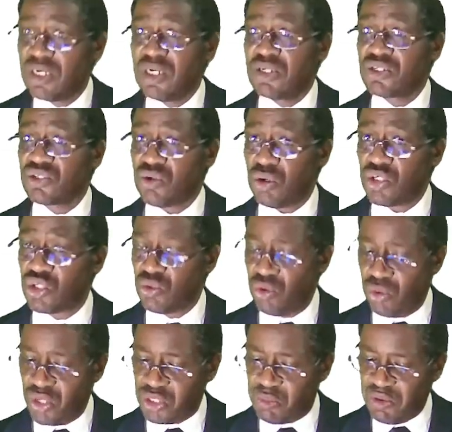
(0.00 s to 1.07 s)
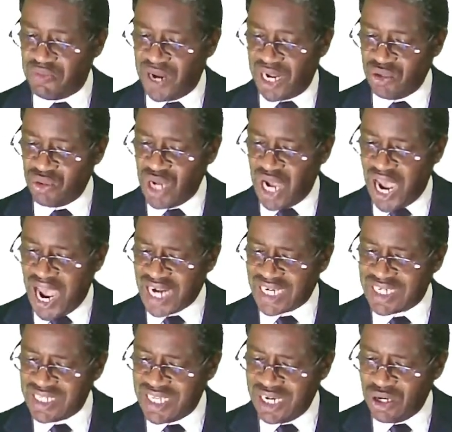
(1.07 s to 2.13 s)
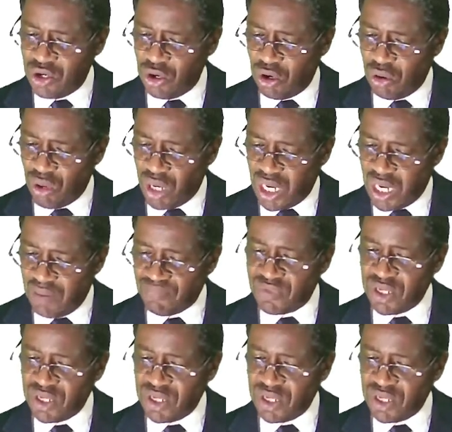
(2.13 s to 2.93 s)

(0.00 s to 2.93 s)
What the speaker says: stocks should always be valued at the lower